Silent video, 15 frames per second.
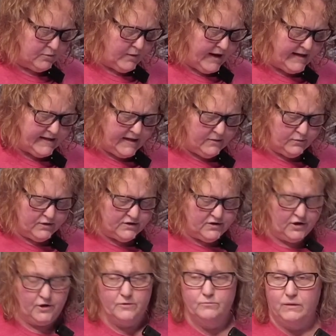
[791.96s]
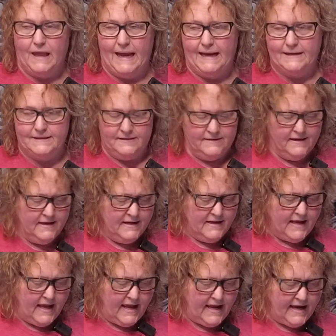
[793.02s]
wet, it would turn black.
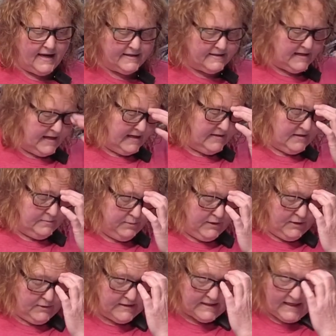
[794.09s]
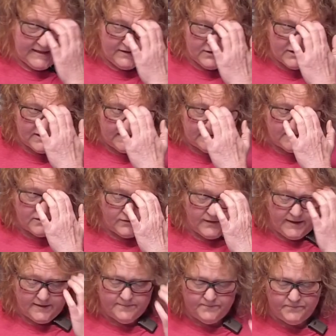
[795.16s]
And the blue is like their
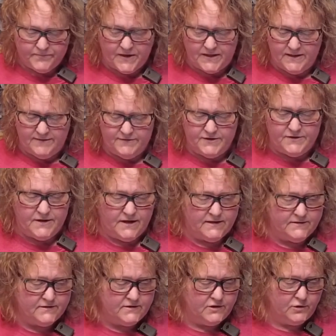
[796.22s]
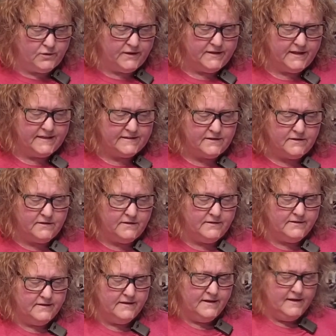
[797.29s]
sunscreen. They live in the Sonoran Desert,
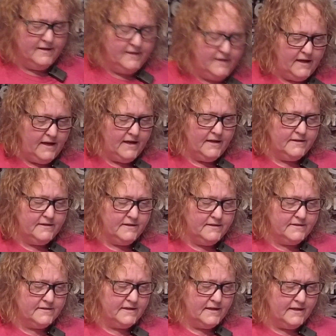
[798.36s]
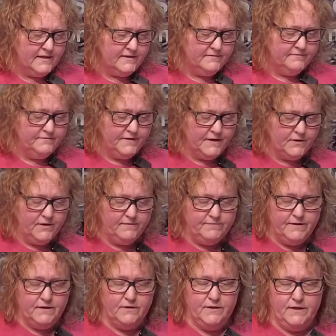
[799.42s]
and it's very,
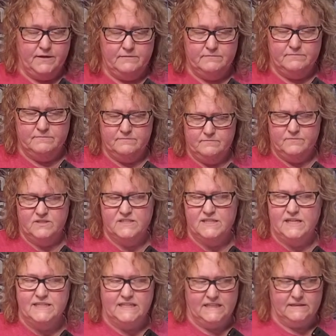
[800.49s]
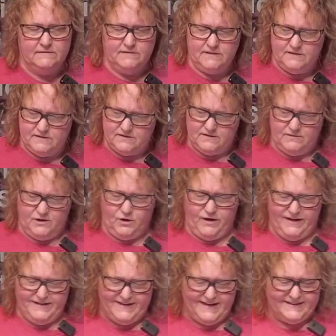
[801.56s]
very sunny in the
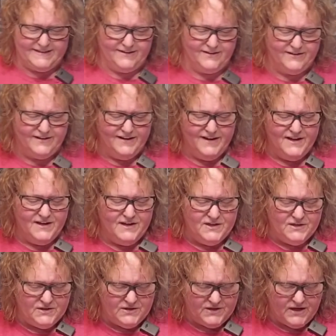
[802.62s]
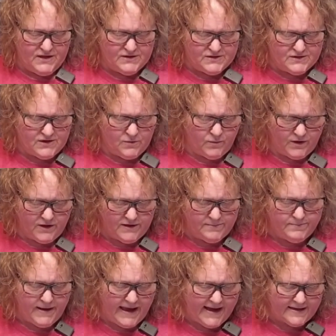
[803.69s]
Sonoran Desert. So we're going to
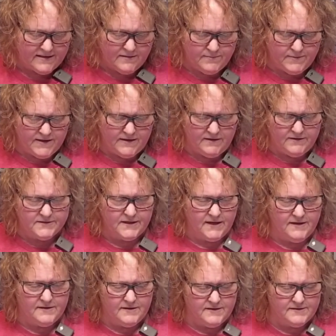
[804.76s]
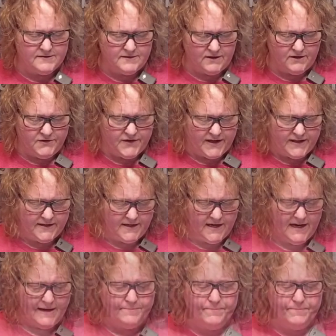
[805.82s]
pack the beetles in this little deli cup,